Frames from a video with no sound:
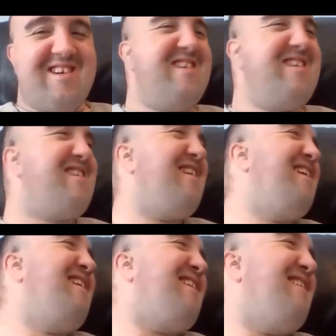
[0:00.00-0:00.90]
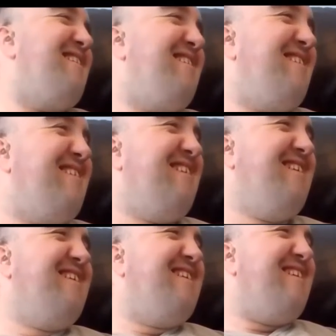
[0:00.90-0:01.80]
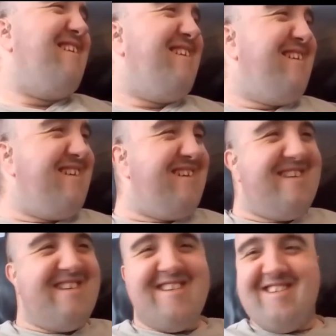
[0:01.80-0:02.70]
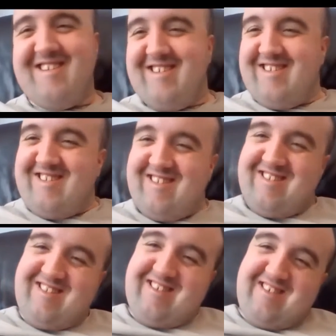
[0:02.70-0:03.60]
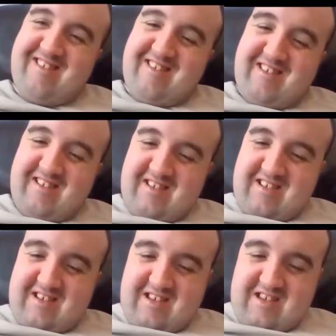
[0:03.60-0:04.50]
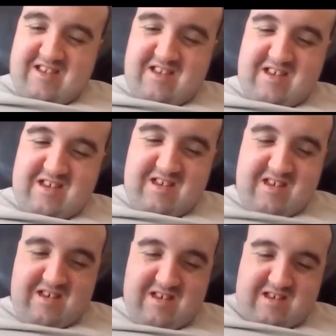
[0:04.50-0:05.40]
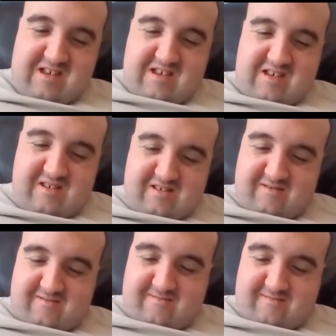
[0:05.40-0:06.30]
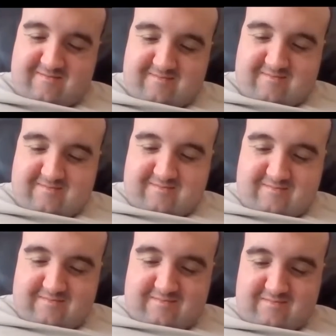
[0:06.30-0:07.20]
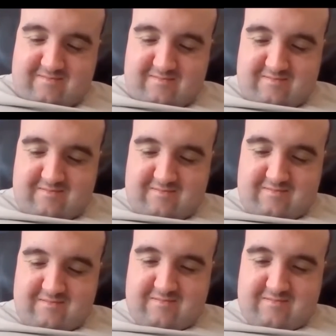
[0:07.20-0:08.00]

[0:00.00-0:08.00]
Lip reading: [no speech]